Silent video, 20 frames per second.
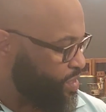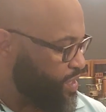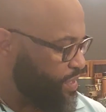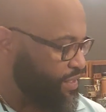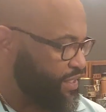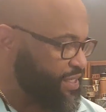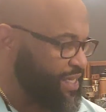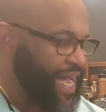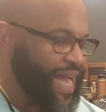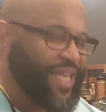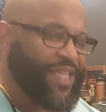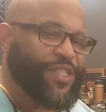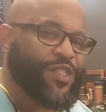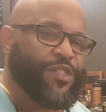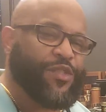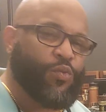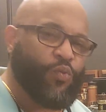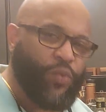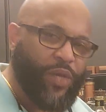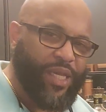It's not as
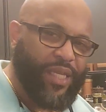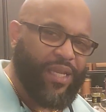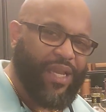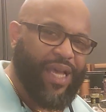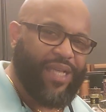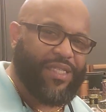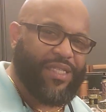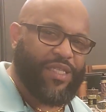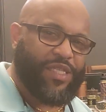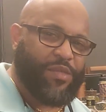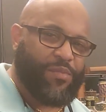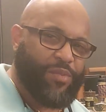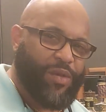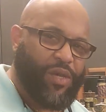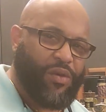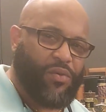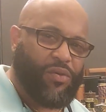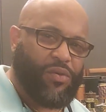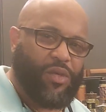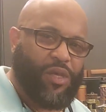sweet as it
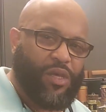smelled.